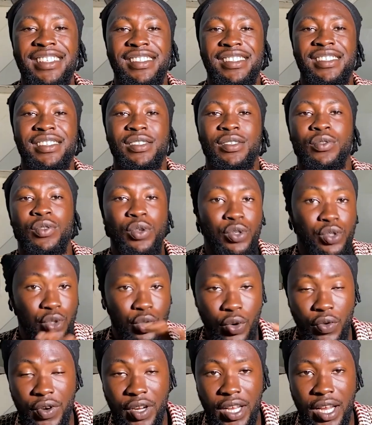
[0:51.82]
is the
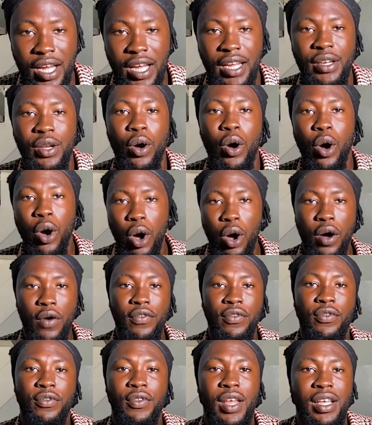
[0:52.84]
storyline
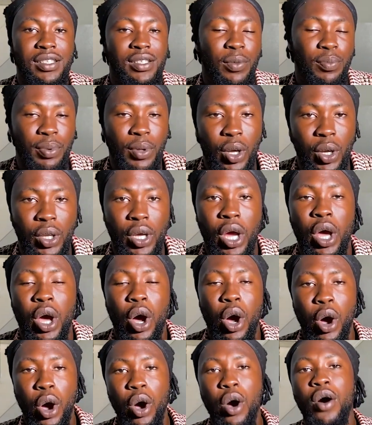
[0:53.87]
that's the plot
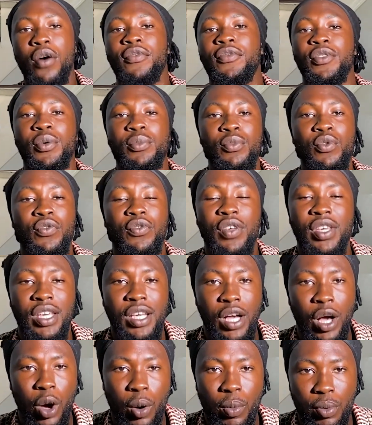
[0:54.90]
of the movie
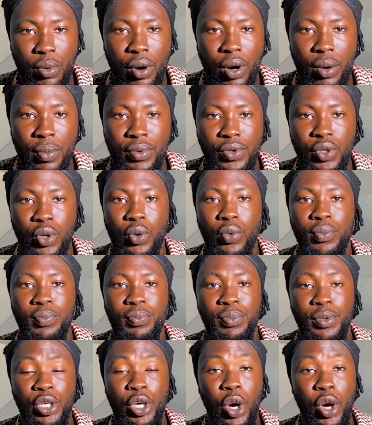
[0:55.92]
Cobweb. So
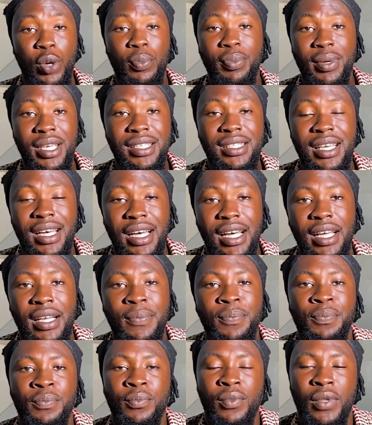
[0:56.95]
young Peter
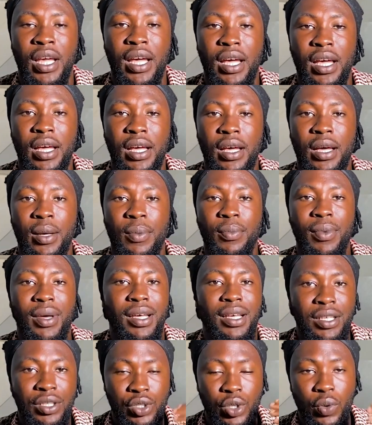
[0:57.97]

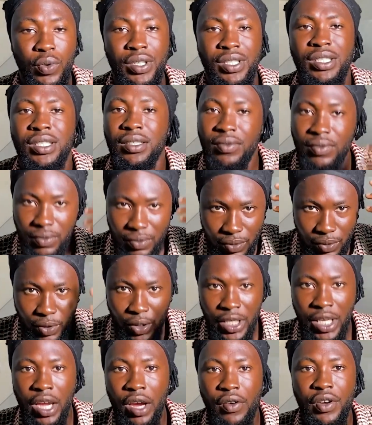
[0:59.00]
is always
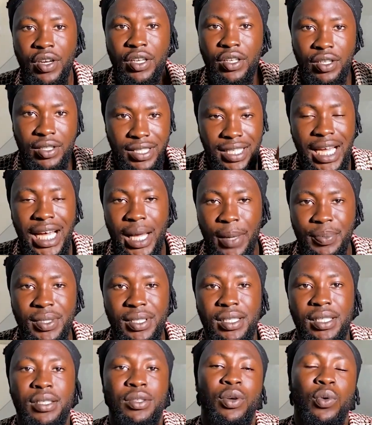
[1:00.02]
hearing
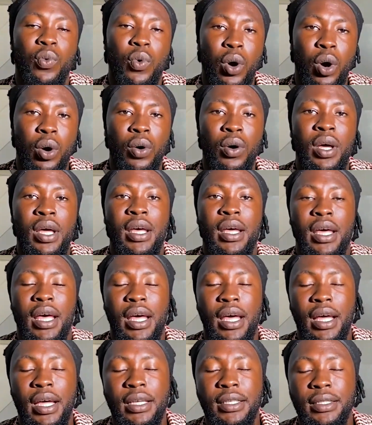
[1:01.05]
taps in the wall,
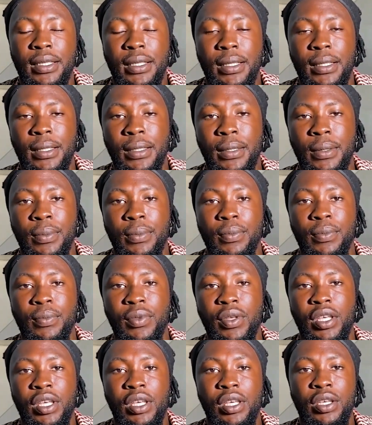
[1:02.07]
and
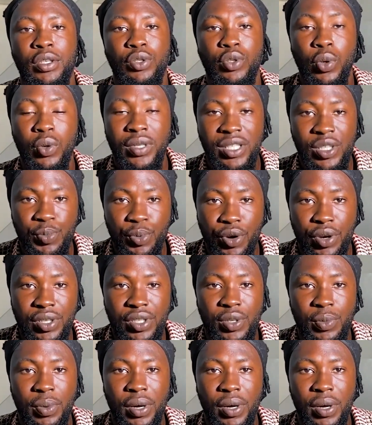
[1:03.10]
he told his parents